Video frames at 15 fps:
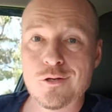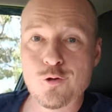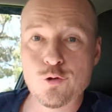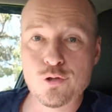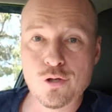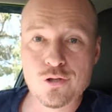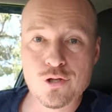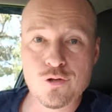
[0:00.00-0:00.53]

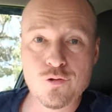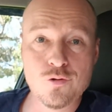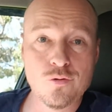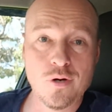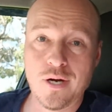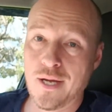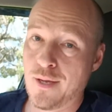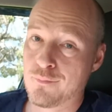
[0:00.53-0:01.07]
Good on you.
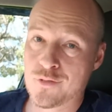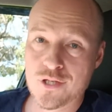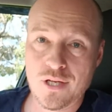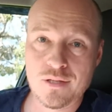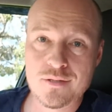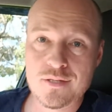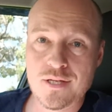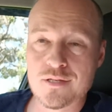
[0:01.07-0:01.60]
I am
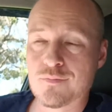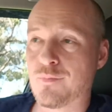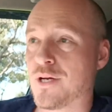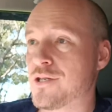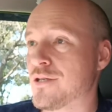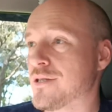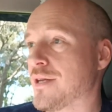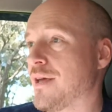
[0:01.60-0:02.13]
jealous as
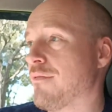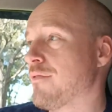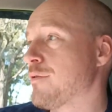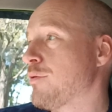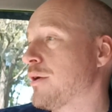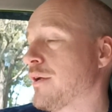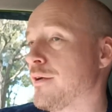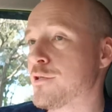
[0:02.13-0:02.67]
much as
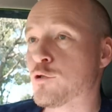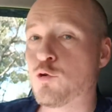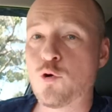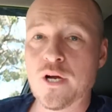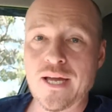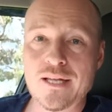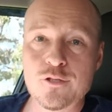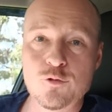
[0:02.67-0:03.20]
everyone else who
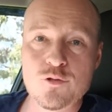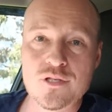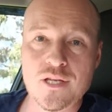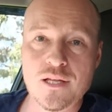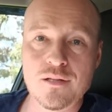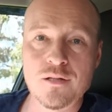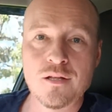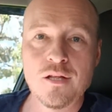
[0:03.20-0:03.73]
had to
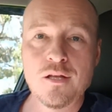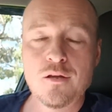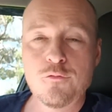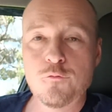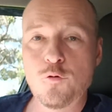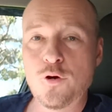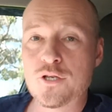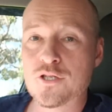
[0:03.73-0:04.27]
settle
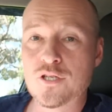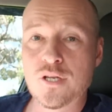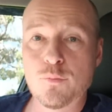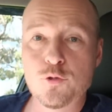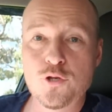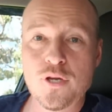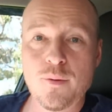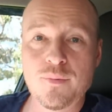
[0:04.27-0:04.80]
for a
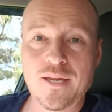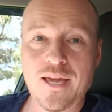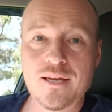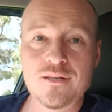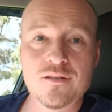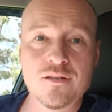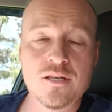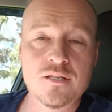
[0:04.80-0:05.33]
GWM
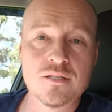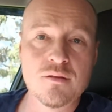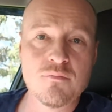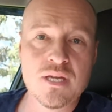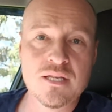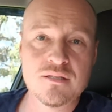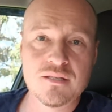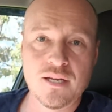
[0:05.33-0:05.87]
Cannon in the
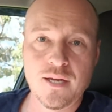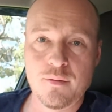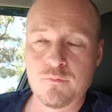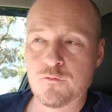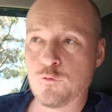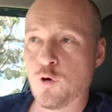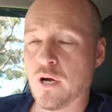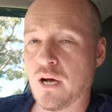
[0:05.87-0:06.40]
meantime
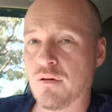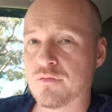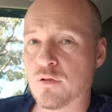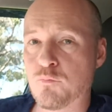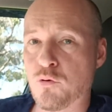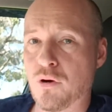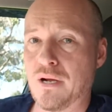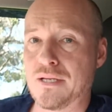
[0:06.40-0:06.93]
for half the
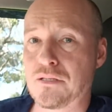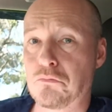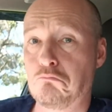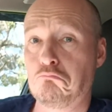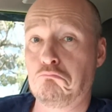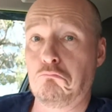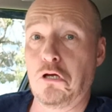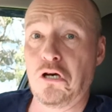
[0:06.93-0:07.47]
price.
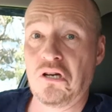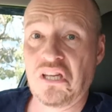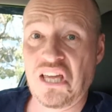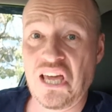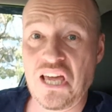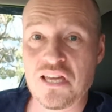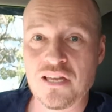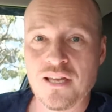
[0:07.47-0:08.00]

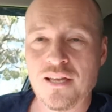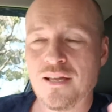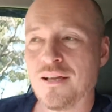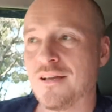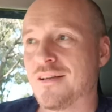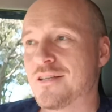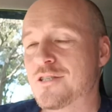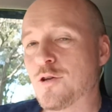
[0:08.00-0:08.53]
Okay,
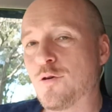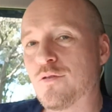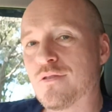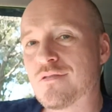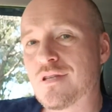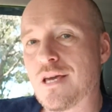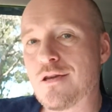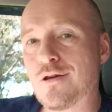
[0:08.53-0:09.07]
so
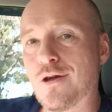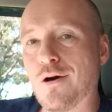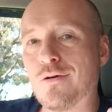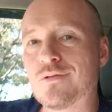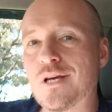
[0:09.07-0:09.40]
there you go.